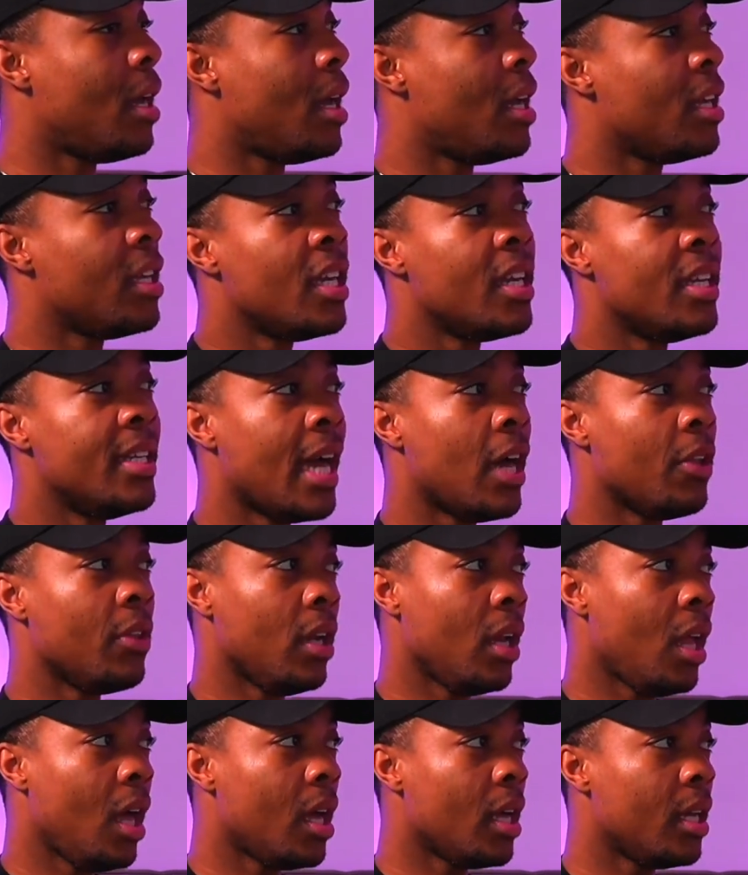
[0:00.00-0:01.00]
A year down
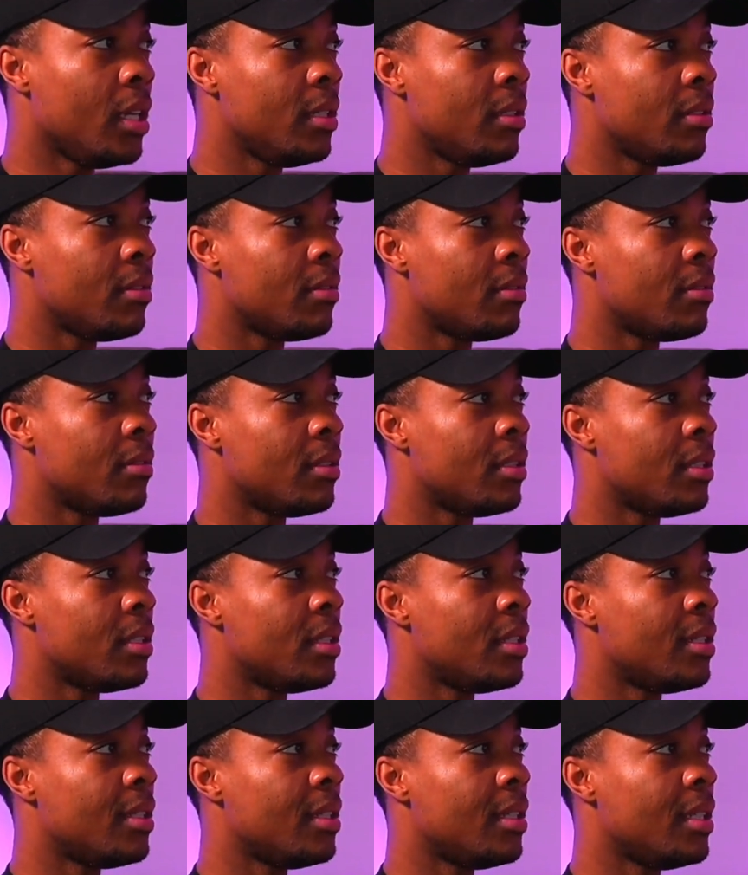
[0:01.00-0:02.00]
the line,
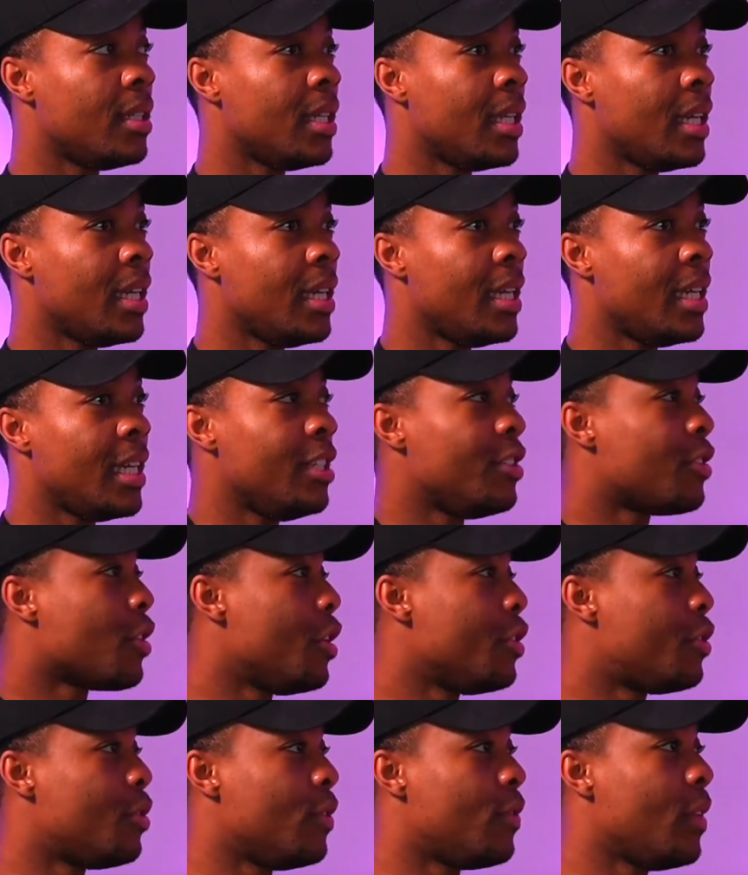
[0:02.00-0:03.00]
he's
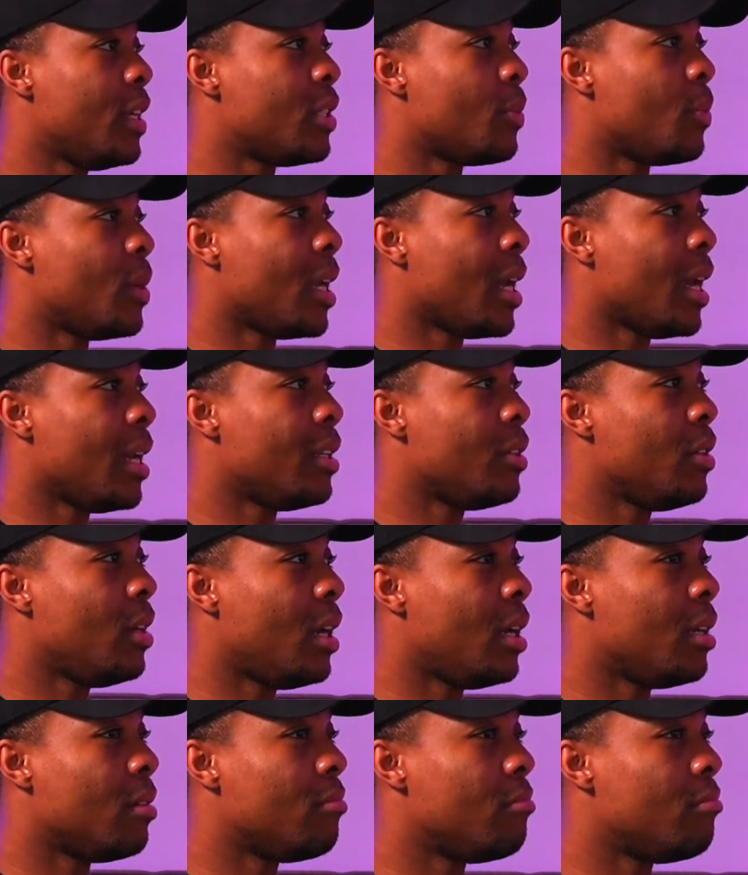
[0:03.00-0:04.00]
going to his friends the weekend and you're
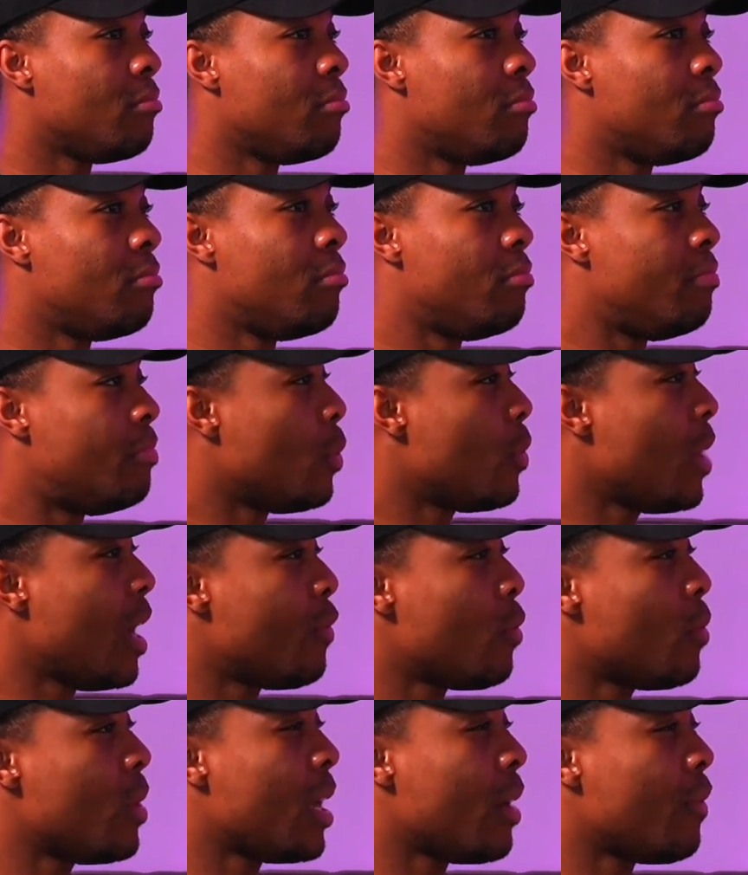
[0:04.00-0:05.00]
like, but we
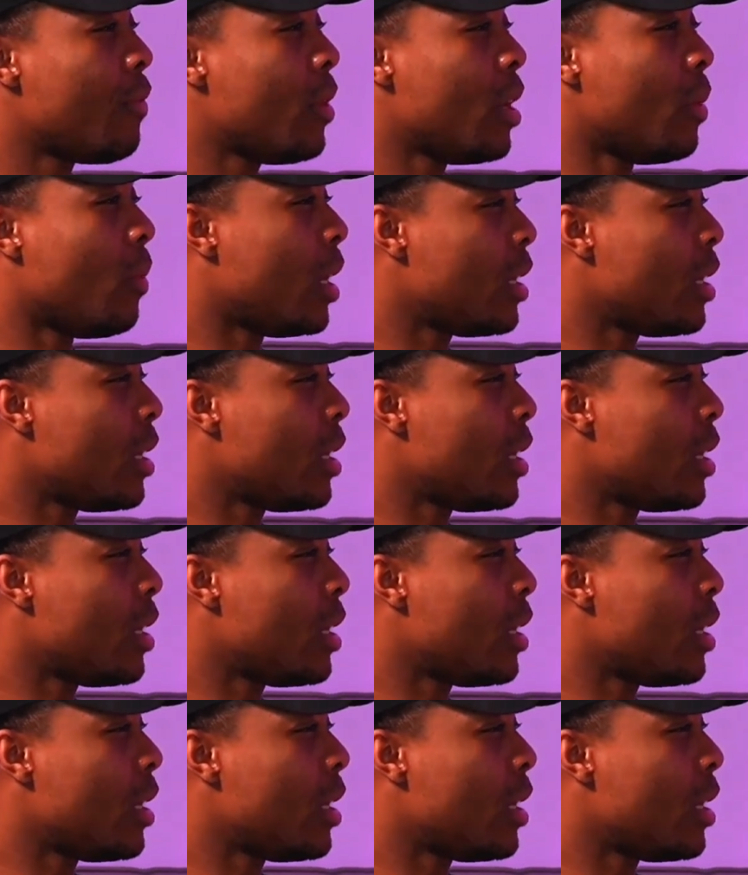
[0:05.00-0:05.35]
have a weekend free.